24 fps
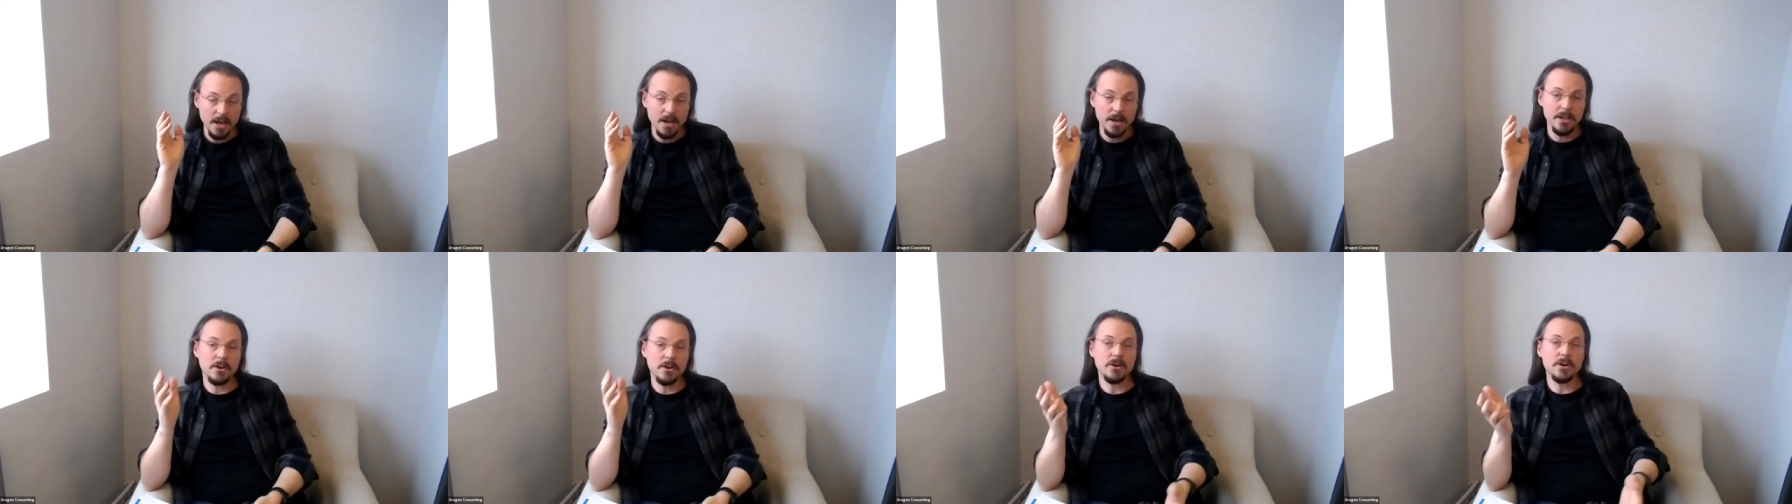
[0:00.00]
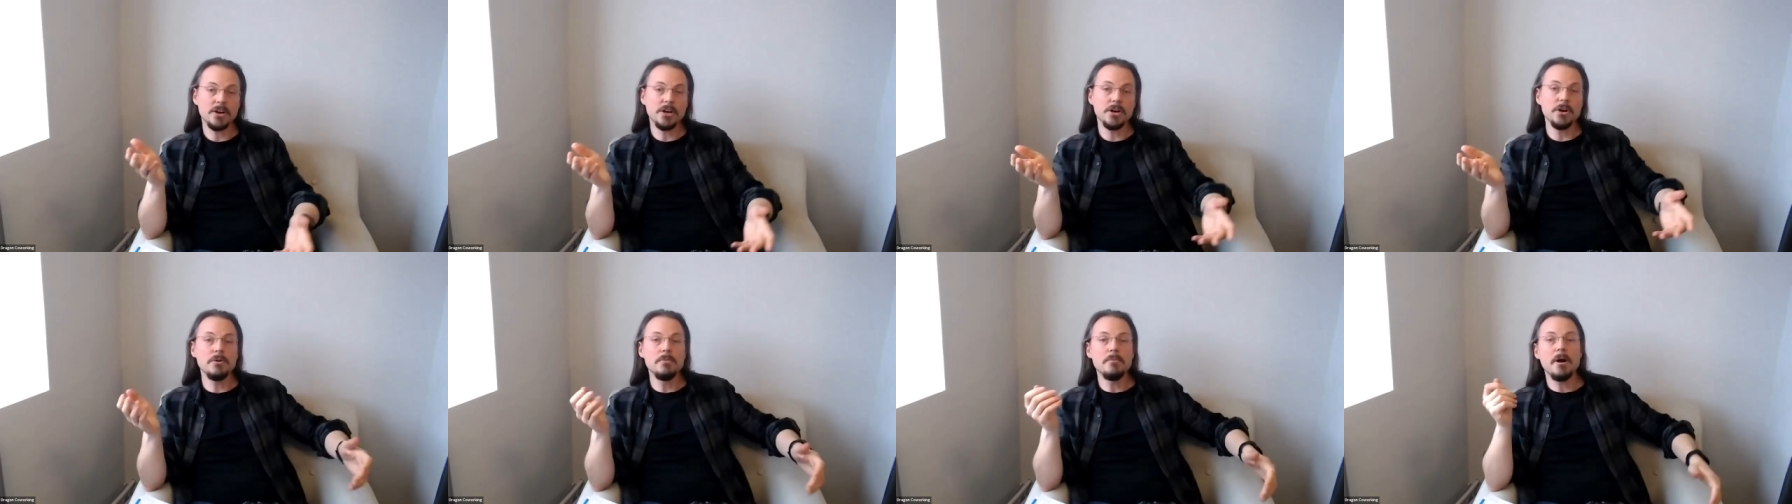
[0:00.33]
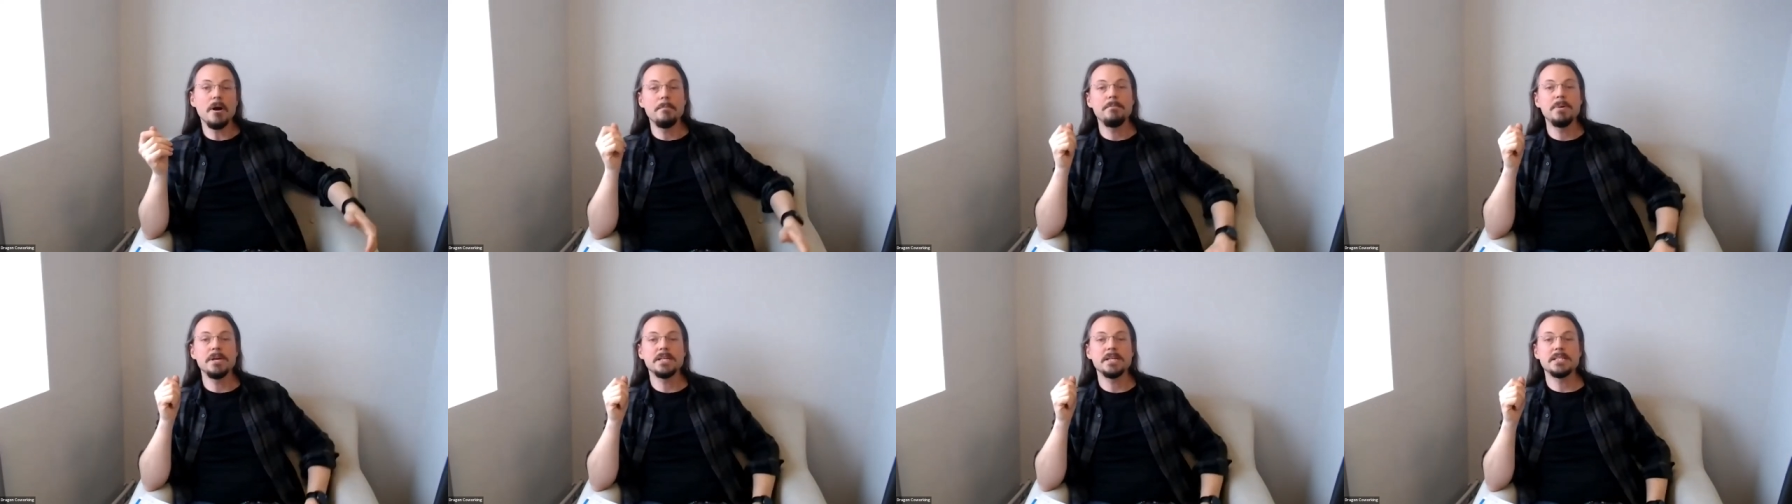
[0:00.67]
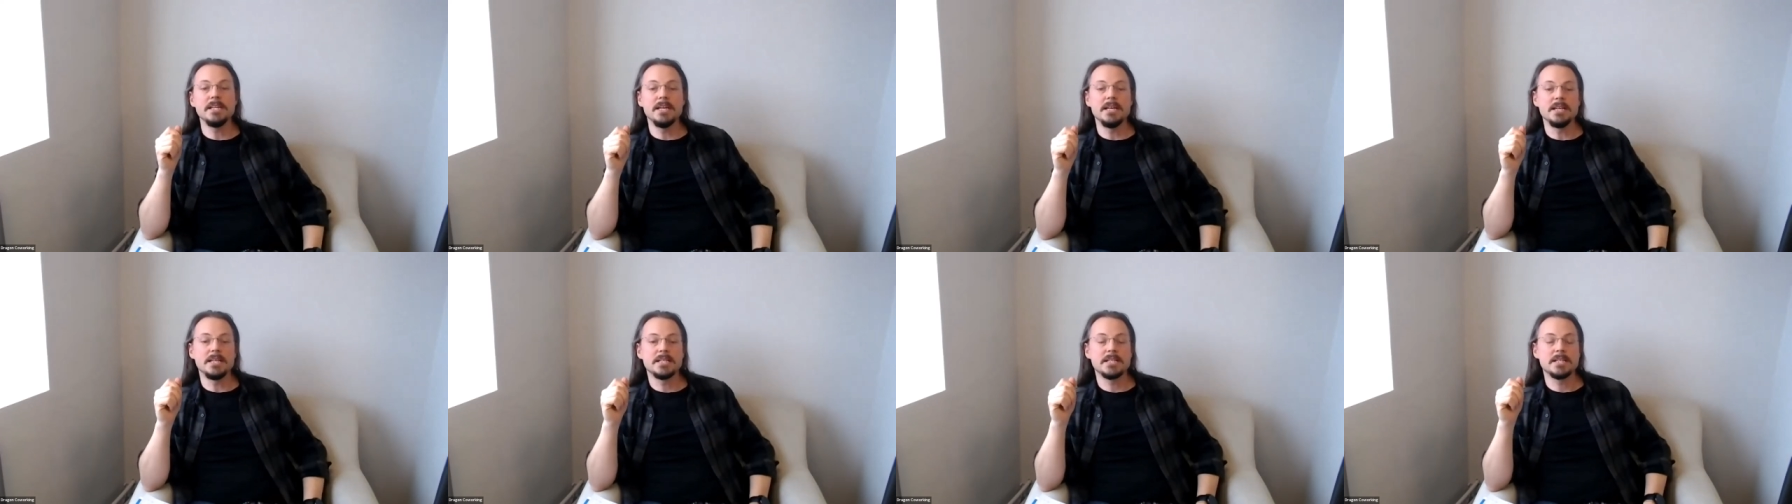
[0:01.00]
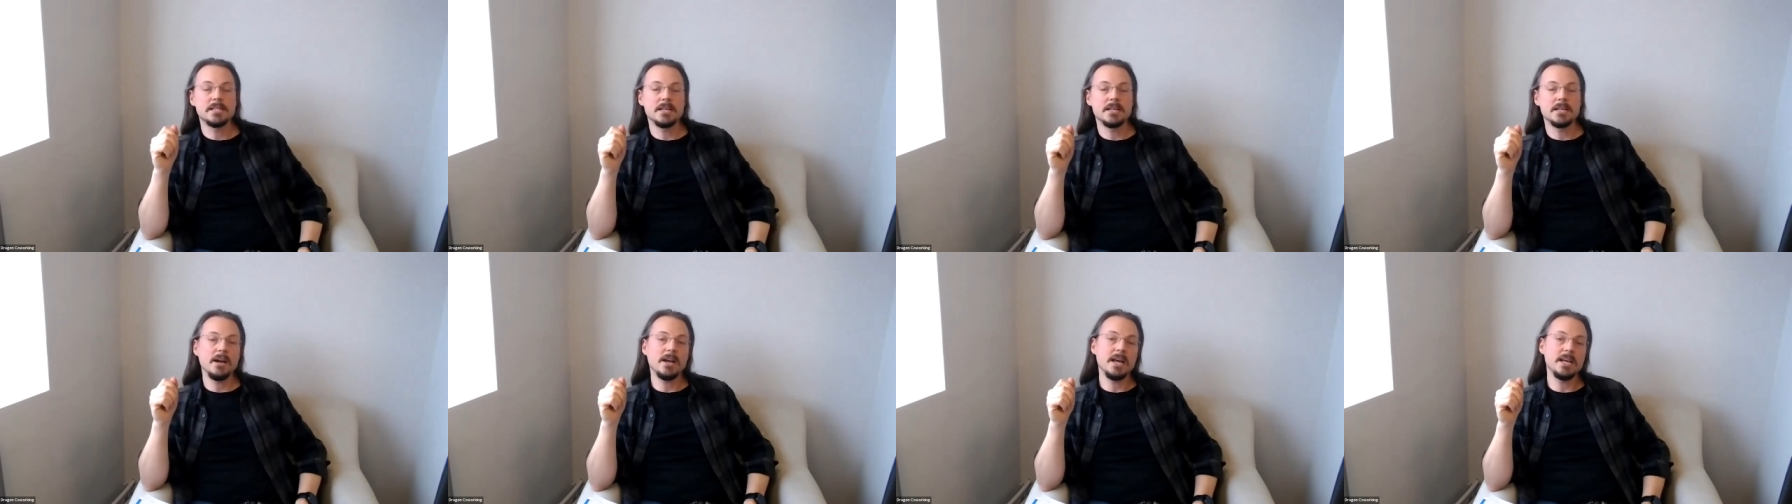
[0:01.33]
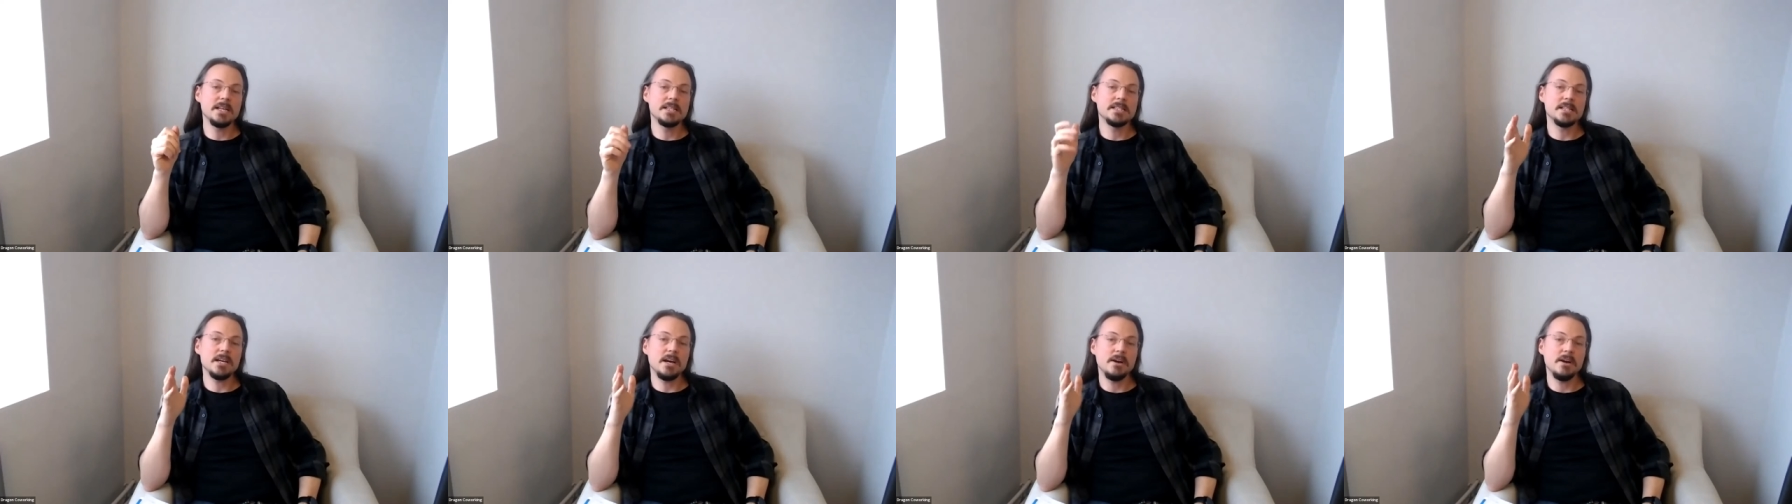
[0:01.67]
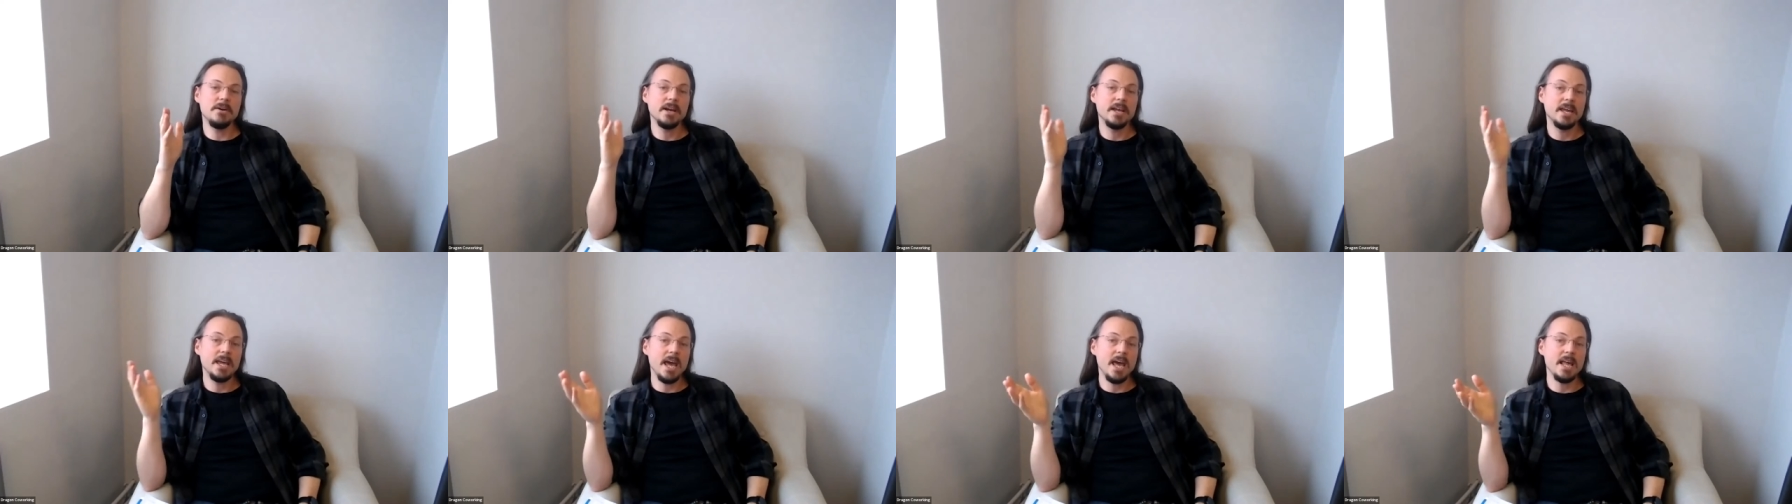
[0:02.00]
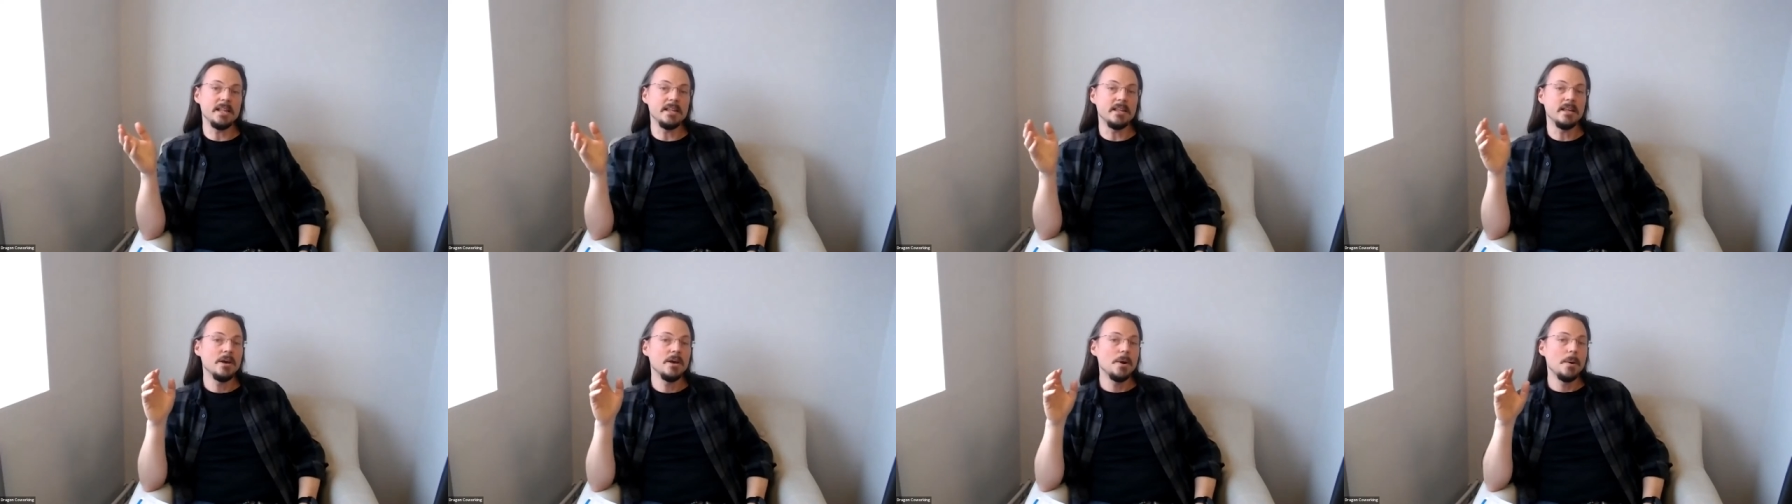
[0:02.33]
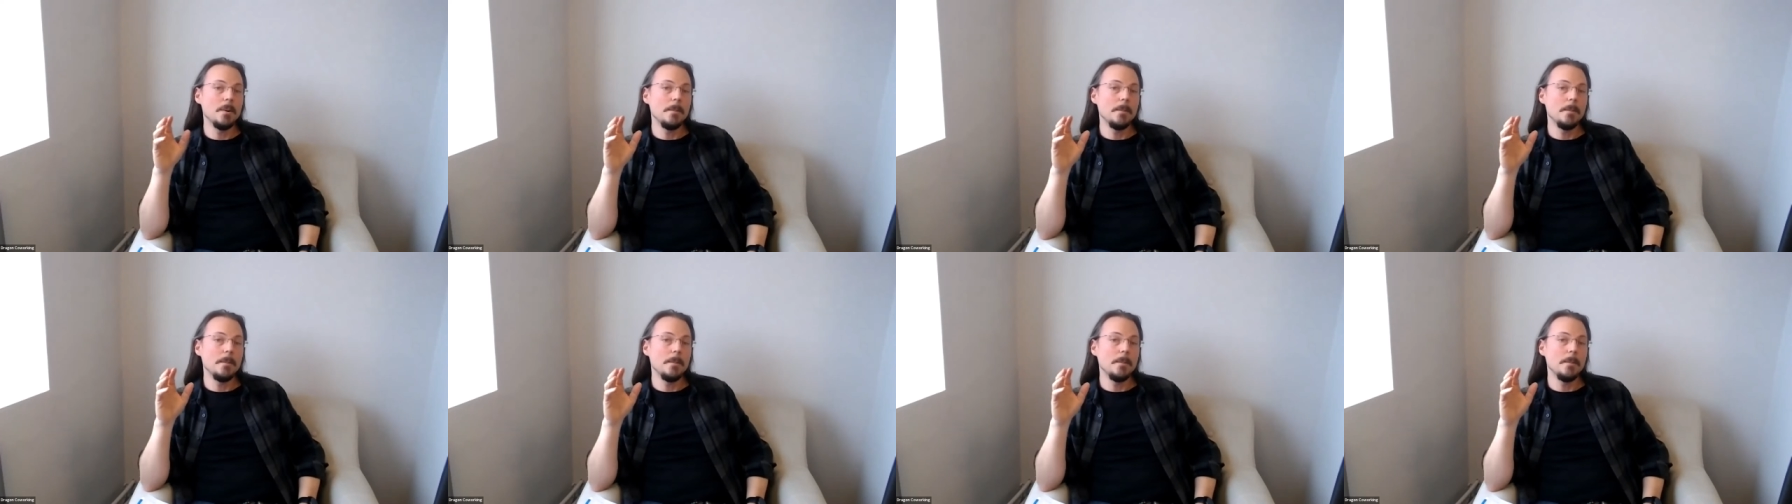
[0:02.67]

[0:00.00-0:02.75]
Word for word: You've got Google My Business. Okay, so again,